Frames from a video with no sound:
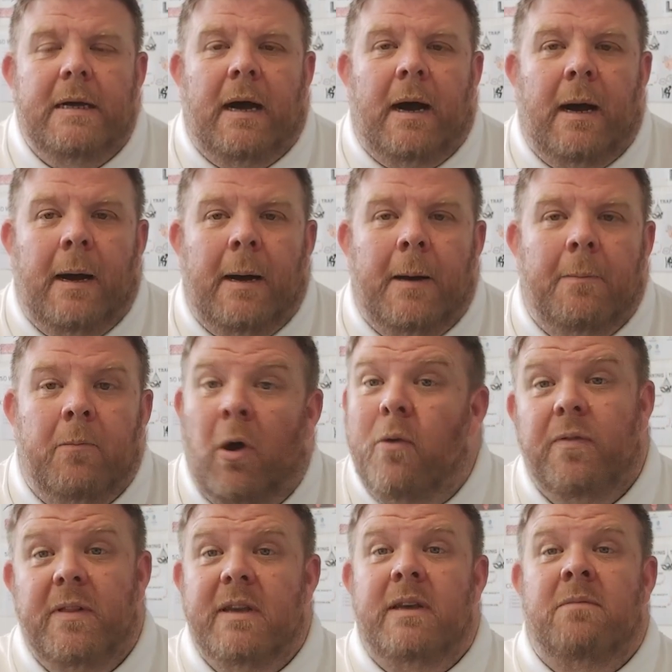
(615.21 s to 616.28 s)

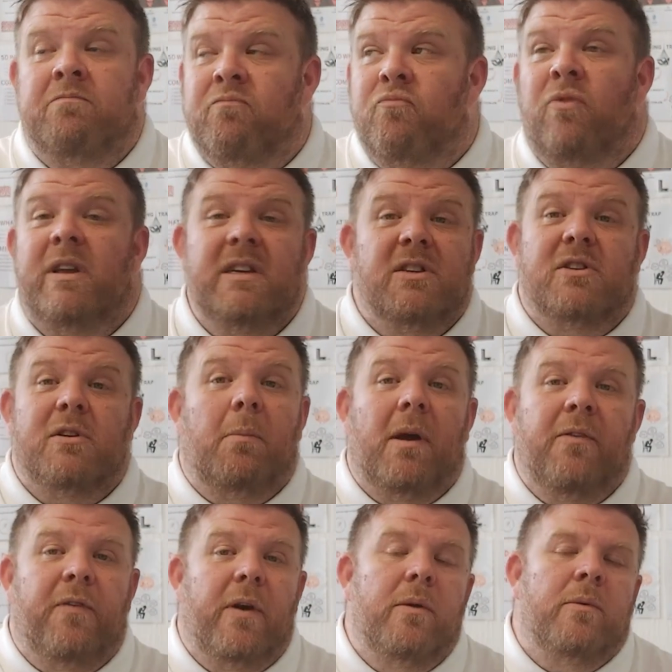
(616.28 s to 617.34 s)
Hopefully it rings on my
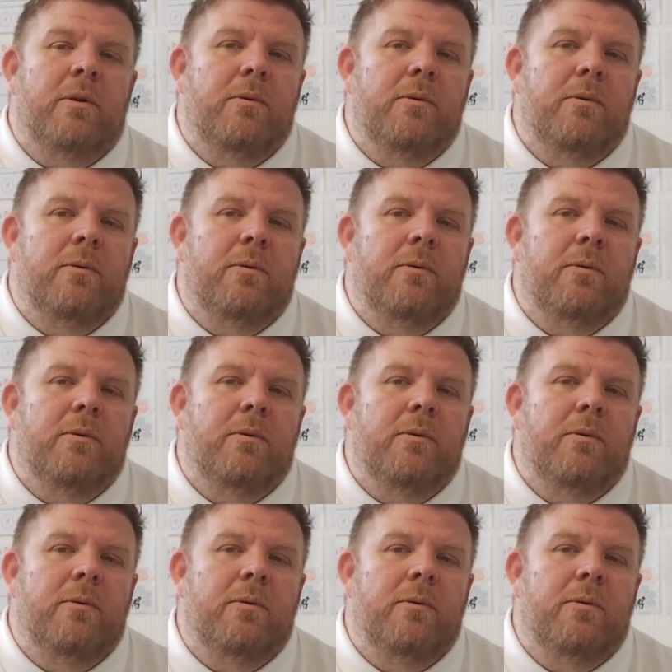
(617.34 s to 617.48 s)
phone.